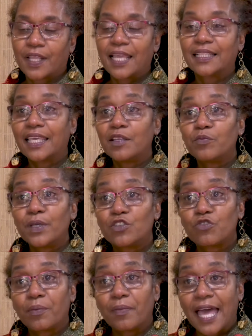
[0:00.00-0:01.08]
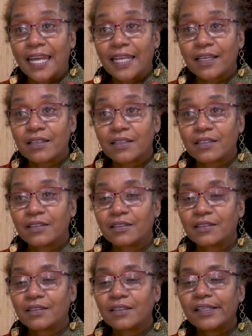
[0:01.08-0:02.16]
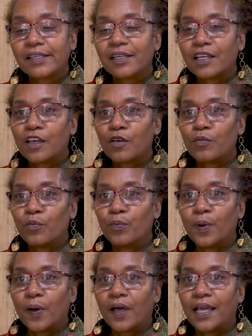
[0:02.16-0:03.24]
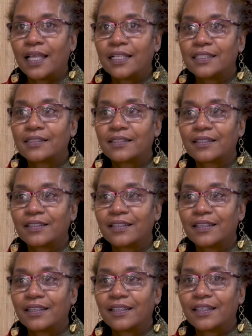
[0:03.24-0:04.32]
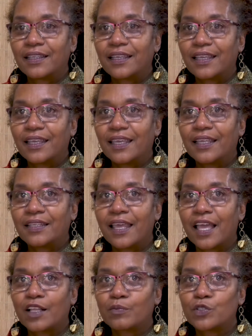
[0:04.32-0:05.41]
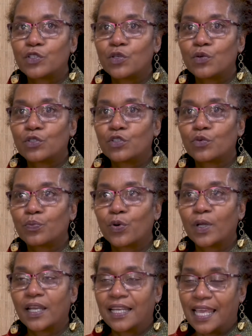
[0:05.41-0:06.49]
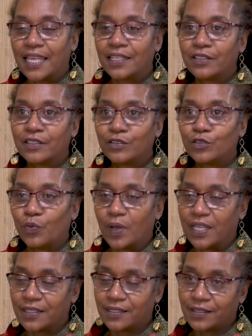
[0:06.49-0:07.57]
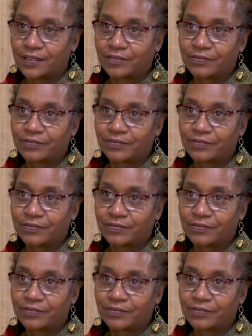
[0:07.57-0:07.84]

It can be traumatic, but it helps you to put an end to it.